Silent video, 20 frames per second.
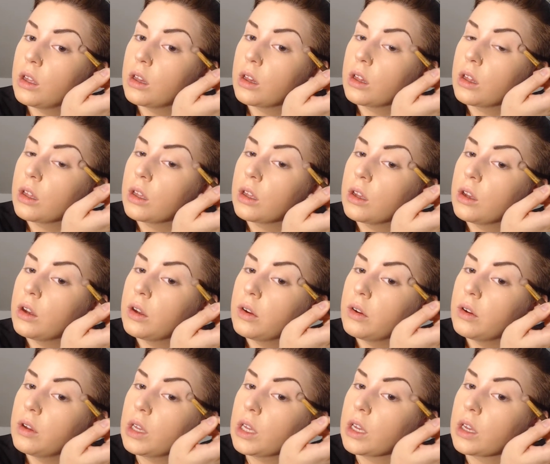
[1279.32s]
like,
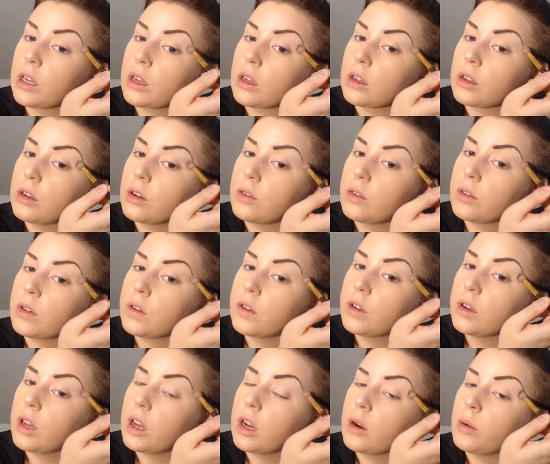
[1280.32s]
oh yeah, doing this
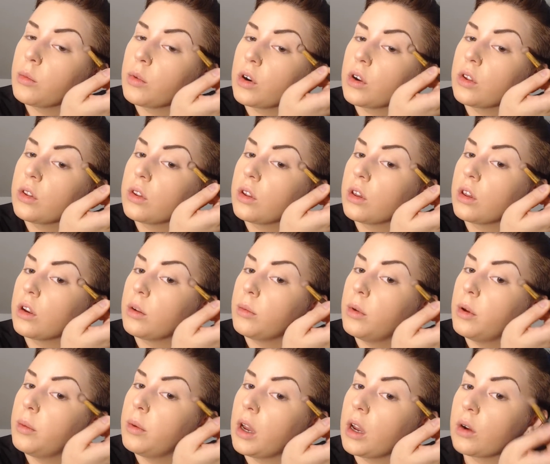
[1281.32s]
in camera. It's a little
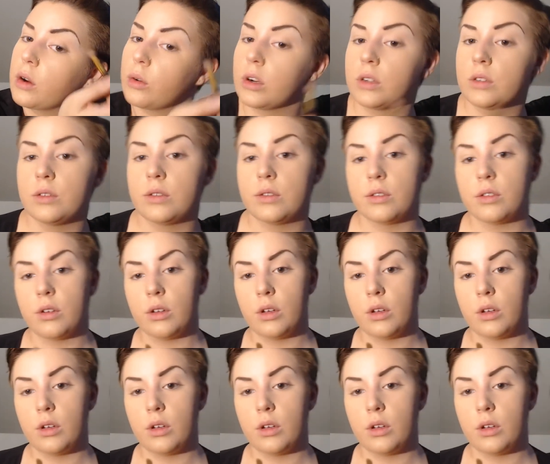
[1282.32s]
bit backwards.